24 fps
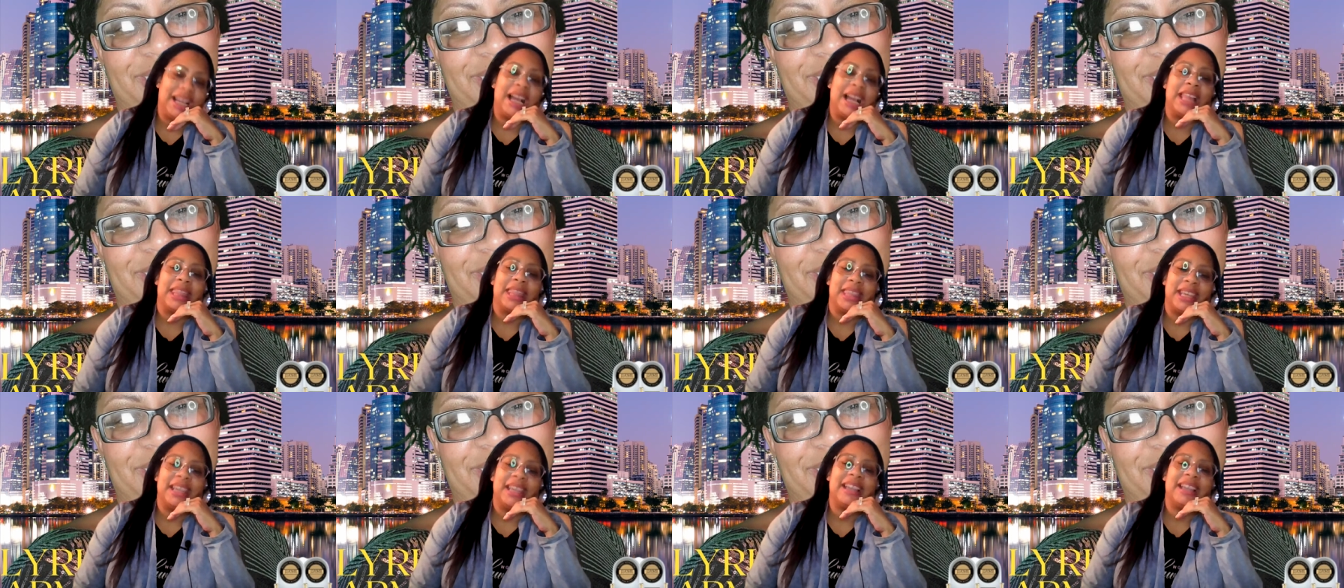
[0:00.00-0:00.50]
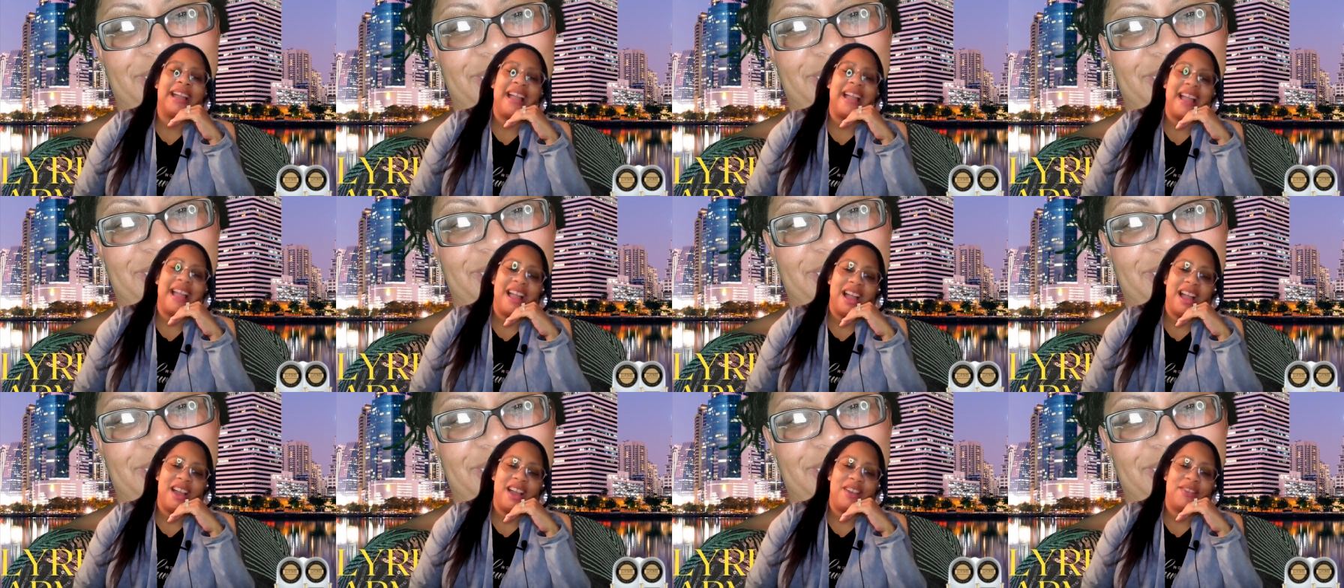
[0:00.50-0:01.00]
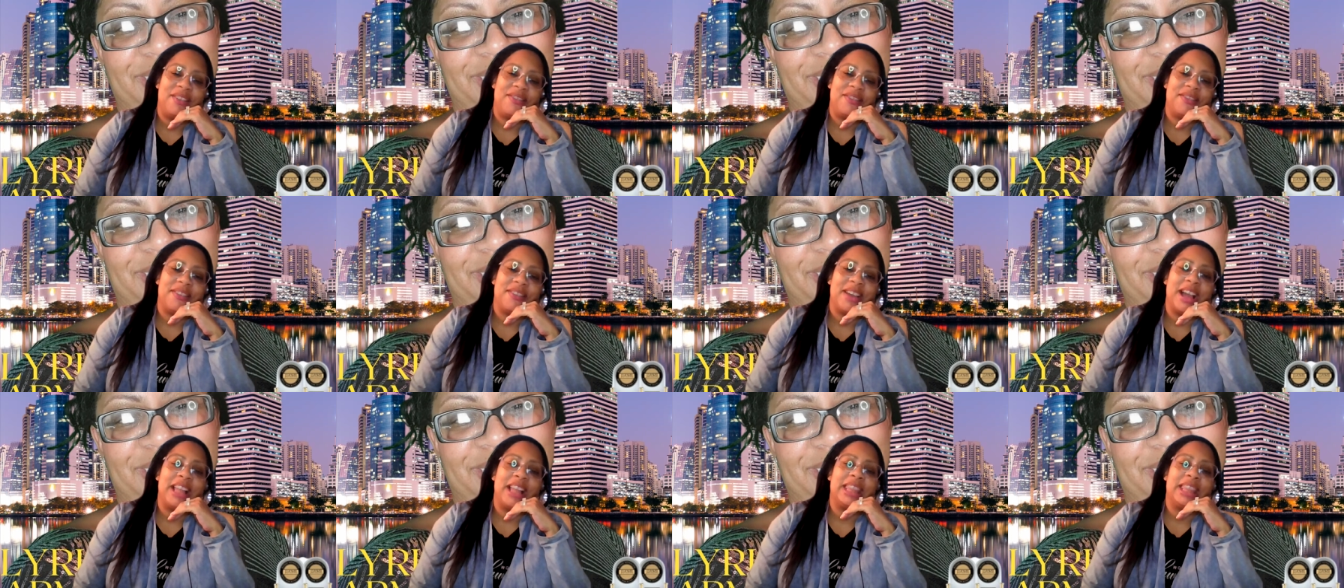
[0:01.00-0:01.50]
I think I have.
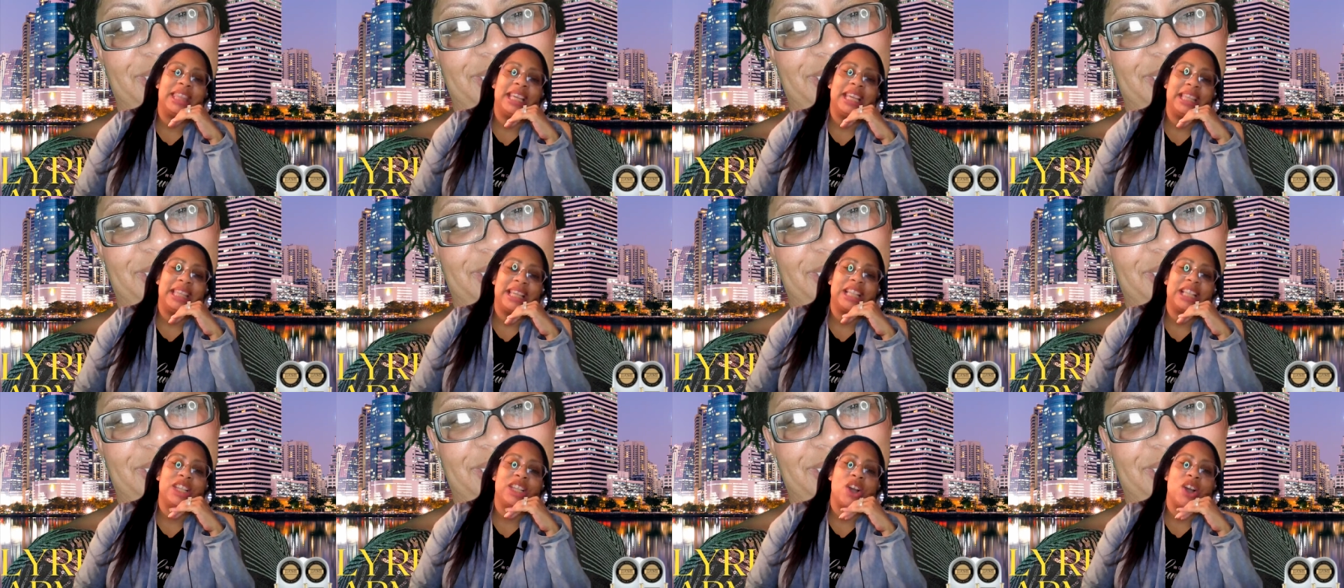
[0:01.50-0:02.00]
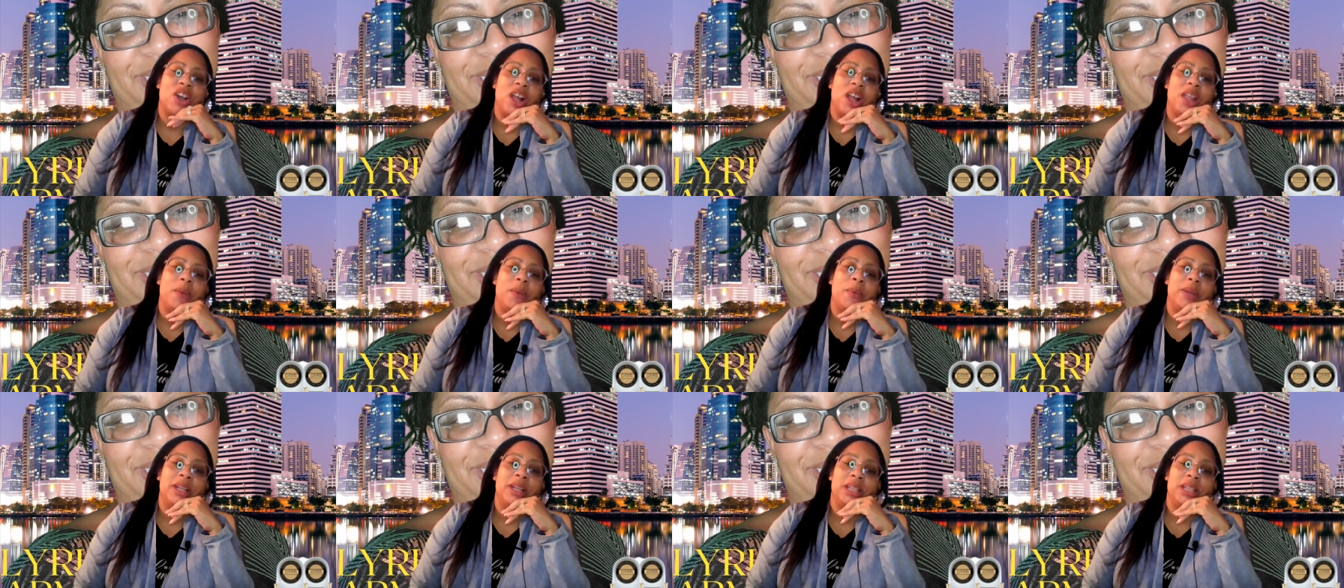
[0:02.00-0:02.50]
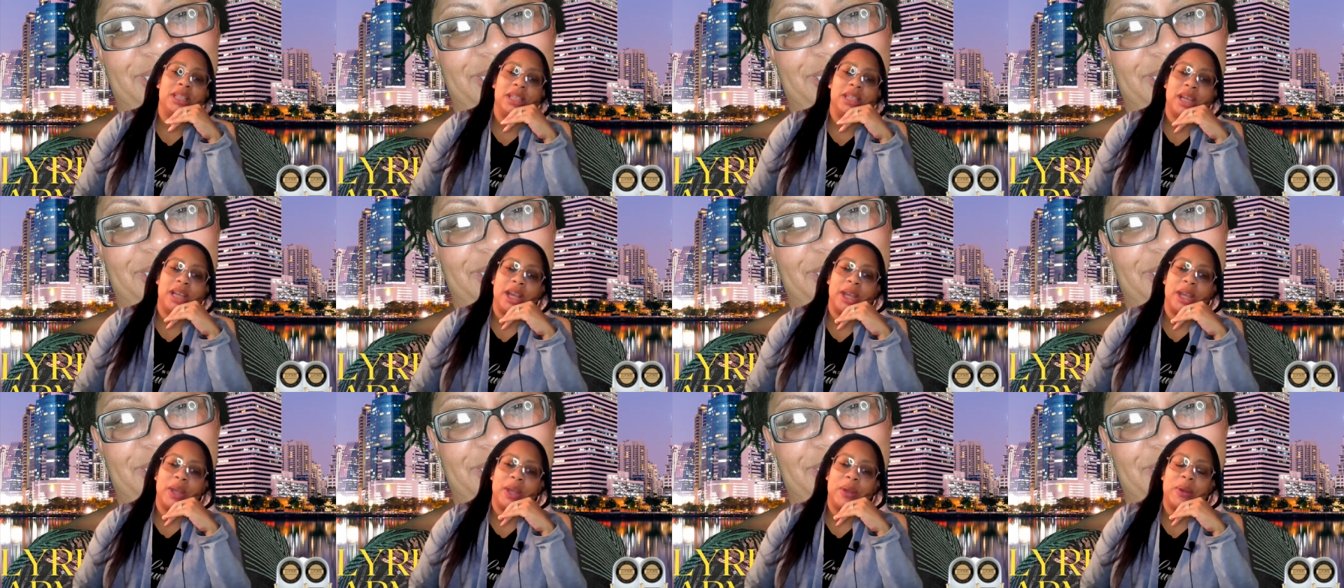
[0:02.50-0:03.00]
I think that's all I wanted to
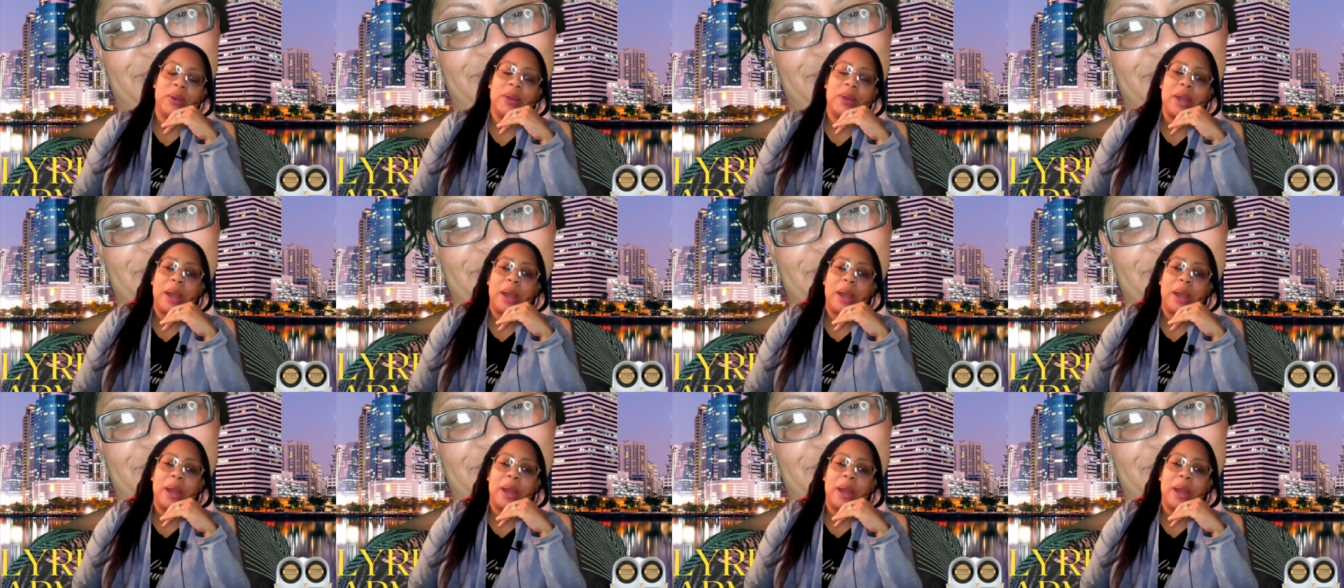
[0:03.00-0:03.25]
tell you.